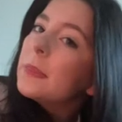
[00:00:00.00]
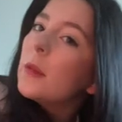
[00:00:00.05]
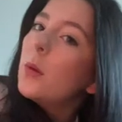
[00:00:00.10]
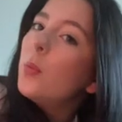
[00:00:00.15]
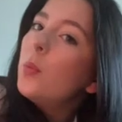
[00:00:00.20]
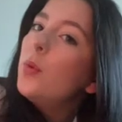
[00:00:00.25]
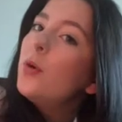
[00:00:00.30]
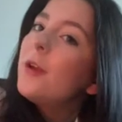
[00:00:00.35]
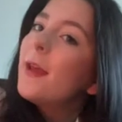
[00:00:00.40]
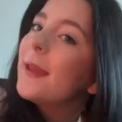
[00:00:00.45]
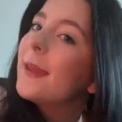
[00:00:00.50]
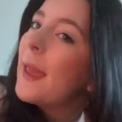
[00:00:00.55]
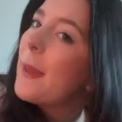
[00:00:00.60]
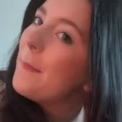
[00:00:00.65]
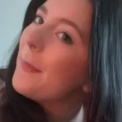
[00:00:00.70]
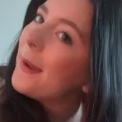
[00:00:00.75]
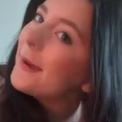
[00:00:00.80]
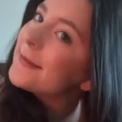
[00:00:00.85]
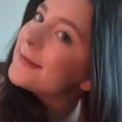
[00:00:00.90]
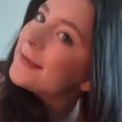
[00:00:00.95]
Would I get
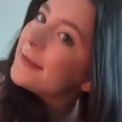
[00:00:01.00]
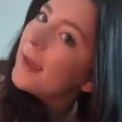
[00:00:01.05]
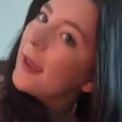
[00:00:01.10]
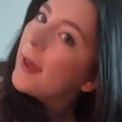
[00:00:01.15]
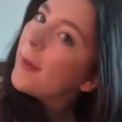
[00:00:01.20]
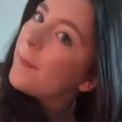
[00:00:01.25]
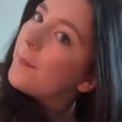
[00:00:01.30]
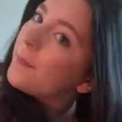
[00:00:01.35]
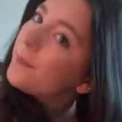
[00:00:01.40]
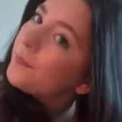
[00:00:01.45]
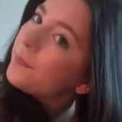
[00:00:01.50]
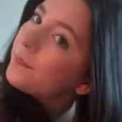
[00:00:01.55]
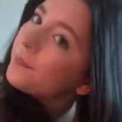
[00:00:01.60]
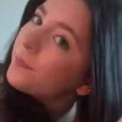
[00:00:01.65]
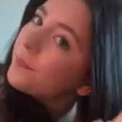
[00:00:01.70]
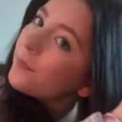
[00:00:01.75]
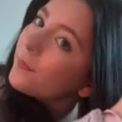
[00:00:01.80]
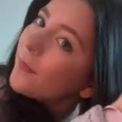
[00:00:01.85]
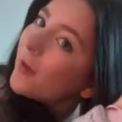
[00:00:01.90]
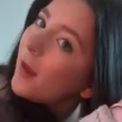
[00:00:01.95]
bangs again?
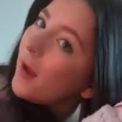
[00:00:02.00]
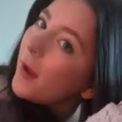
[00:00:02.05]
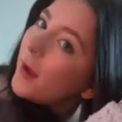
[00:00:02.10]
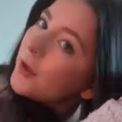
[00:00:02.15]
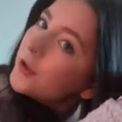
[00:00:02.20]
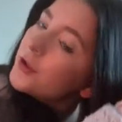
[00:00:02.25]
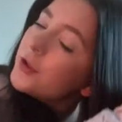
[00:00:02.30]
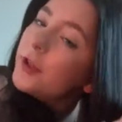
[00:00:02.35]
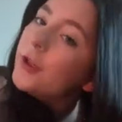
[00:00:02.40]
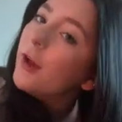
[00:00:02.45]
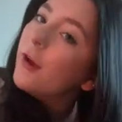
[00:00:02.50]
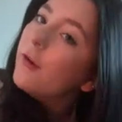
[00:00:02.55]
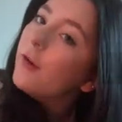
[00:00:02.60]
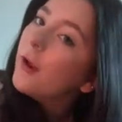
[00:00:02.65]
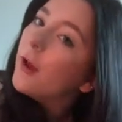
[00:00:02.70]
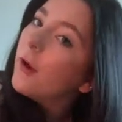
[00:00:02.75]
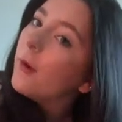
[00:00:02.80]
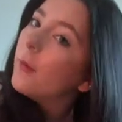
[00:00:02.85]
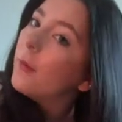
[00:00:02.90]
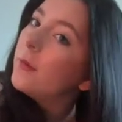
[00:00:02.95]
I actually don't
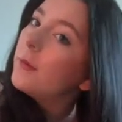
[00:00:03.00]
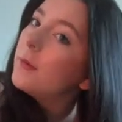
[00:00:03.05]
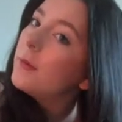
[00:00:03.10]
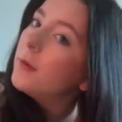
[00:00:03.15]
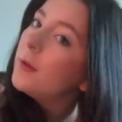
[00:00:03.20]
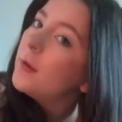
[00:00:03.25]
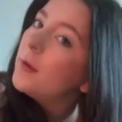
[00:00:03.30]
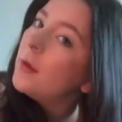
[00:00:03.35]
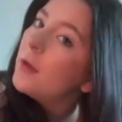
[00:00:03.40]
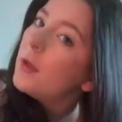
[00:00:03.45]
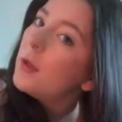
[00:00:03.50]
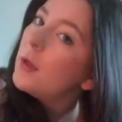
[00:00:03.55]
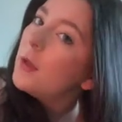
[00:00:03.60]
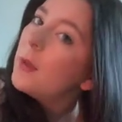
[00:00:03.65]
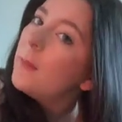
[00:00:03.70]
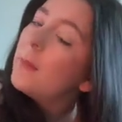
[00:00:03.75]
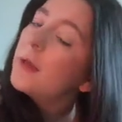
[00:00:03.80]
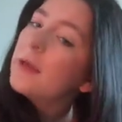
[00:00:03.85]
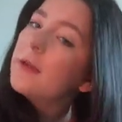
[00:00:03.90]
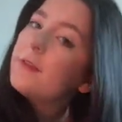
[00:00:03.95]
know
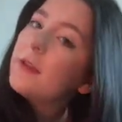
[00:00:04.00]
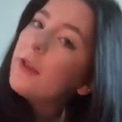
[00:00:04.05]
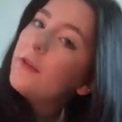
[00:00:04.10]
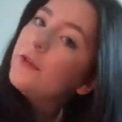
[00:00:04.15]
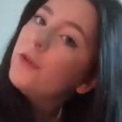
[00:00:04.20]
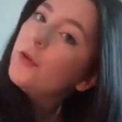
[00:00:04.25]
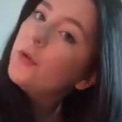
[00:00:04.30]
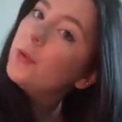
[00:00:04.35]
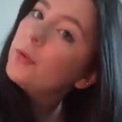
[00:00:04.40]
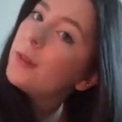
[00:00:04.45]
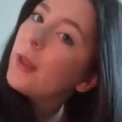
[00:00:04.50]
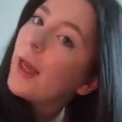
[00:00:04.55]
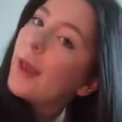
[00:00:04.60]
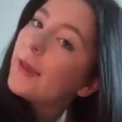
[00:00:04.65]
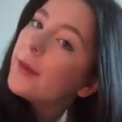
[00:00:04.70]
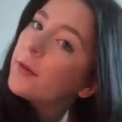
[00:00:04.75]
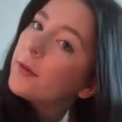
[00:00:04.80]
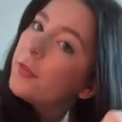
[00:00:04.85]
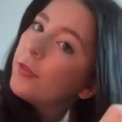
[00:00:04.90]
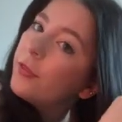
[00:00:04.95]
because I do
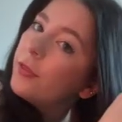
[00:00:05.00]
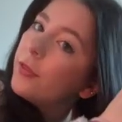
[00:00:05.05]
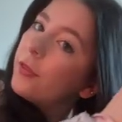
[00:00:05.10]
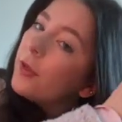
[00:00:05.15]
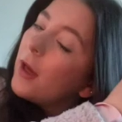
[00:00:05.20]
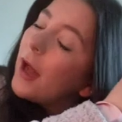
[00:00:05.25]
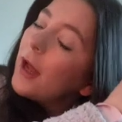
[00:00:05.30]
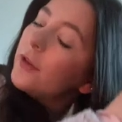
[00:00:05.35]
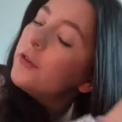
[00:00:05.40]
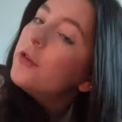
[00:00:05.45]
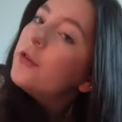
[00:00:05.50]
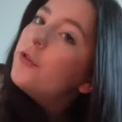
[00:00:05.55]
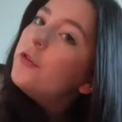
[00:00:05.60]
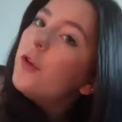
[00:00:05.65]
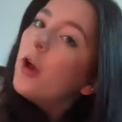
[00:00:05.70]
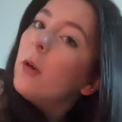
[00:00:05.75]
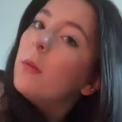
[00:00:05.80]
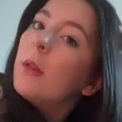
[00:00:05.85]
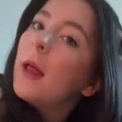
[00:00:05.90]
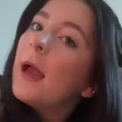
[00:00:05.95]
like I just
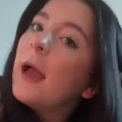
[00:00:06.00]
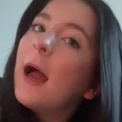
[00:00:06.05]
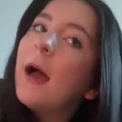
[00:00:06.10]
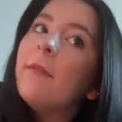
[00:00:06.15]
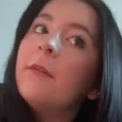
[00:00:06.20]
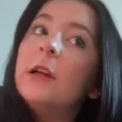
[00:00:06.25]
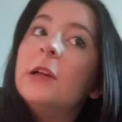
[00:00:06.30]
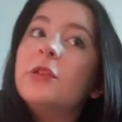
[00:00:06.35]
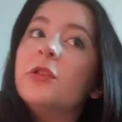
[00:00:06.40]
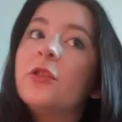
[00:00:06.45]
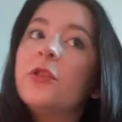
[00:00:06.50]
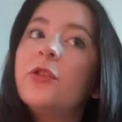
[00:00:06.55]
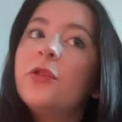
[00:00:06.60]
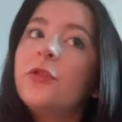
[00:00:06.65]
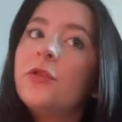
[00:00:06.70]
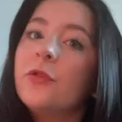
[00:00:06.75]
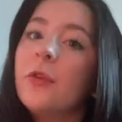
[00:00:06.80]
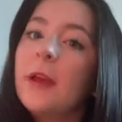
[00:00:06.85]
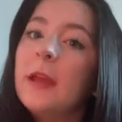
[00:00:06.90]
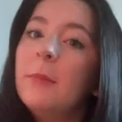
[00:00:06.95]
don't like having just
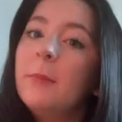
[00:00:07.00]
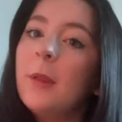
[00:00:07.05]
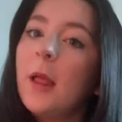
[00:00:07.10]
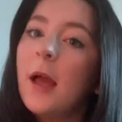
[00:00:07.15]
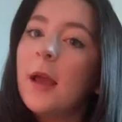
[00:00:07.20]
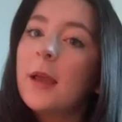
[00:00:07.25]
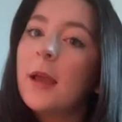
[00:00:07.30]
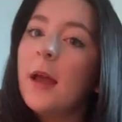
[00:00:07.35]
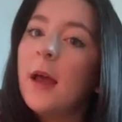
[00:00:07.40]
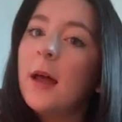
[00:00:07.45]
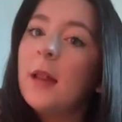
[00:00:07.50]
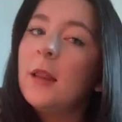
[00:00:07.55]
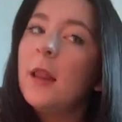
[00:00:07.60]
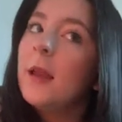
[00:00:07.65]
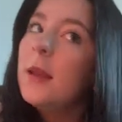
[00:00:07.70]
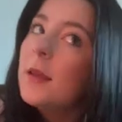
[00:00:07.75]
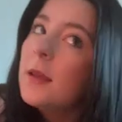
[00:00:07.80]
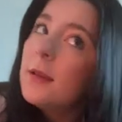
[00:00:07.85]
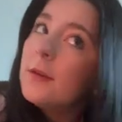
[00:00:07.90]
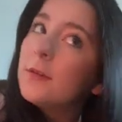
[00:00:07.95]
straight black hair
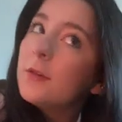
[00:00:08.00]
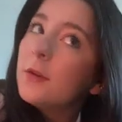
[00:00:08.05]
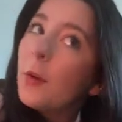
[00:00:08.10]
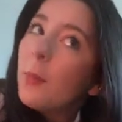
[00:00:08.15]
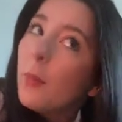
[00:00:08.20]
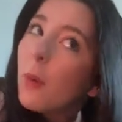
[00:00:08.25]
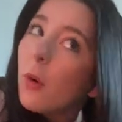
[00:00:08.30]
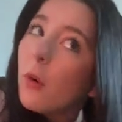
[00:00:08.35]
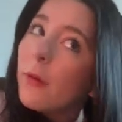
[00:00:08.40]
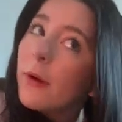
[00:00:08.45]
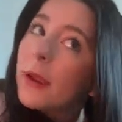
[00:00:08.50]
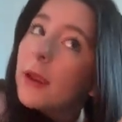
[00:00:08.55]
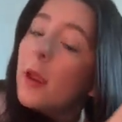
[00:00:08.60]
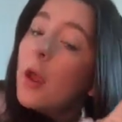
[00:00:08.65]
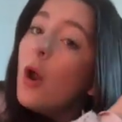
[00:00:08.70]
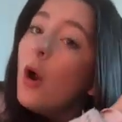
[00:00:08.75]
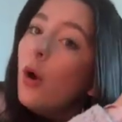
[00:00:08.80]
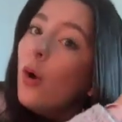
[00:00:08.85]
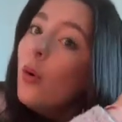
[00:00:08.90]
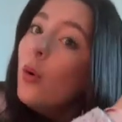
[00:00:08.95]
like it's so boring
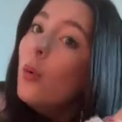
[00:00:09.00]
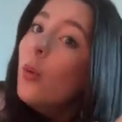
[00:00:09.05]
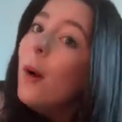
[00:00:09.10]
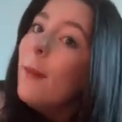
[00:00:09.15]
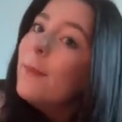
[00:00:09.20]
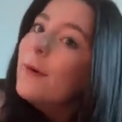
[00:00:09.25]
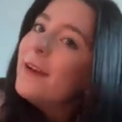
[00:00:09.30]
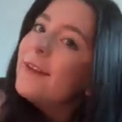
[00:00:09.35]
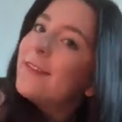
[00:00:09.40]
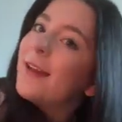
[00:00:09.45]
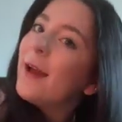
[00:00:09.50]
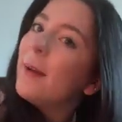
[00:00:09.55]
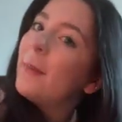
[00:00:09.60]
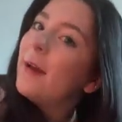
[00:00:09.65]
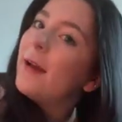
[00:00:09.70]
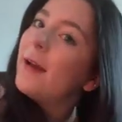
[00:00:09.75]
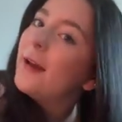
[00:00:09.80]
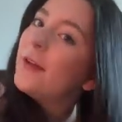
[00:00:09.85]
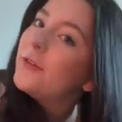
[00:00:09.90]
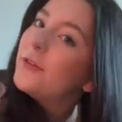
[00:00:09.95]
oh I'm gonna dye my
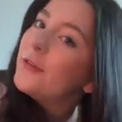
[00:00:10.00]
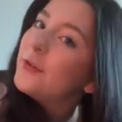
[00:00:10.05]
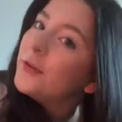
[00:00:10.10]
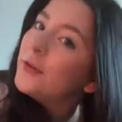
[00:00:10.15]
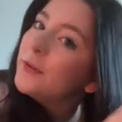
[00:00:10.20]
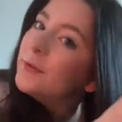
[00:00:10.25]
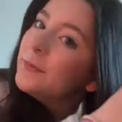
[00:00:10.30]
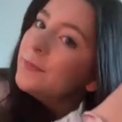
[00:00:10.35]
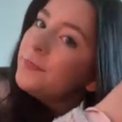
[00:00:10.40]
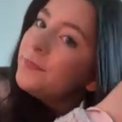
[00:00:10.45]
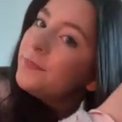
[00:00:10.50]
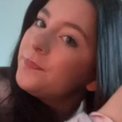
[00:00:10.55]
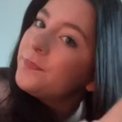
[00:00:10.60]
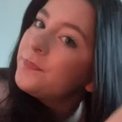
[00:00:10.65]
hair soon